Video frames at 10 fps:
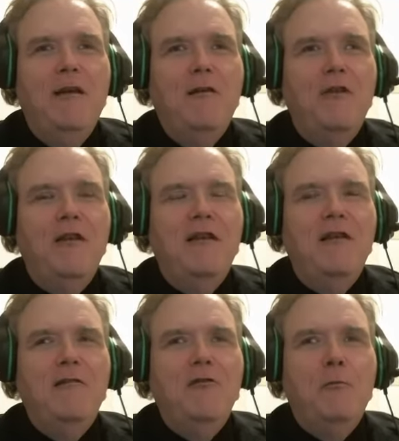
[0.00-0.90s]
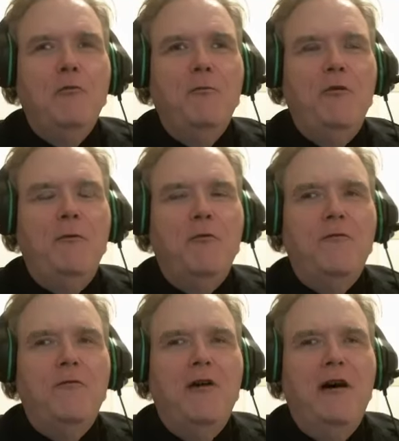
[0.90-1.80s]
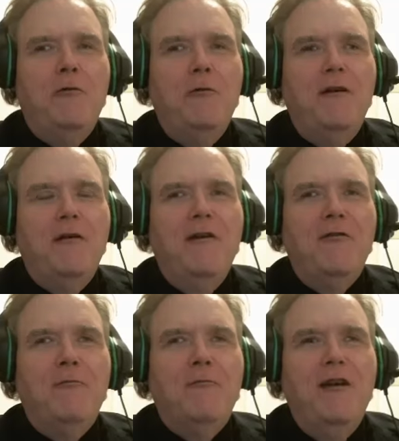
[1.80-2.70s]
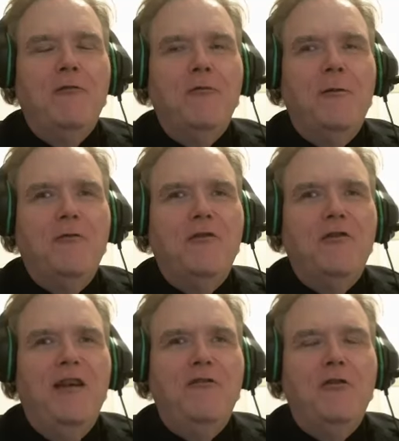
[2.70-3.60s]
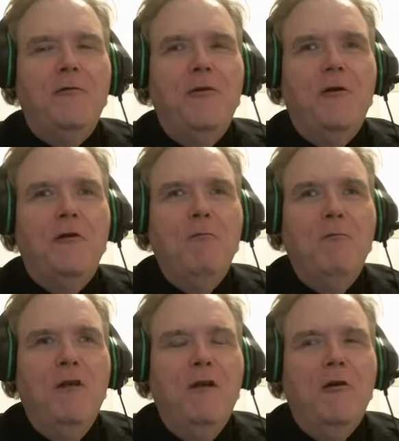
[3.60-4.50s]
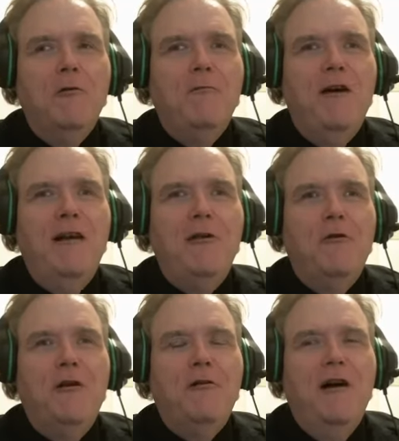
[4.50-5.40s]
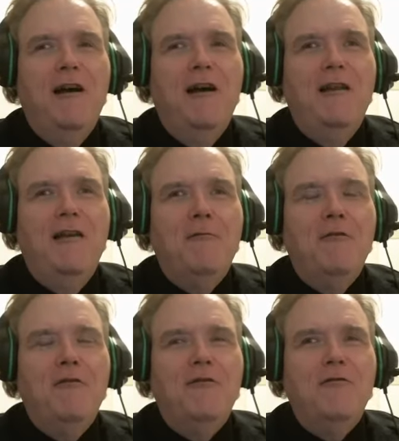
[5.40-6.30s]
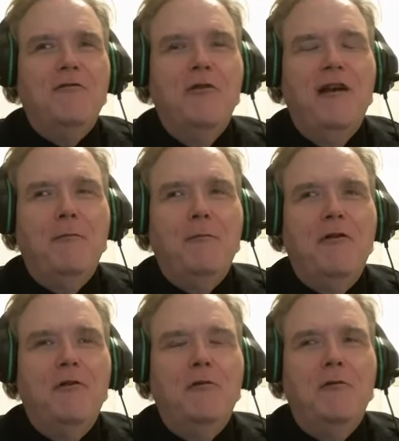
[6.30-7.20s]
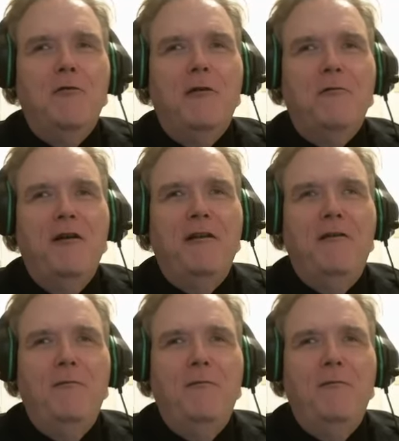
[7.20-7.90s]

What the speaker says: the number of people following her as a representation of her value online, and it turned out to be a little overinflated.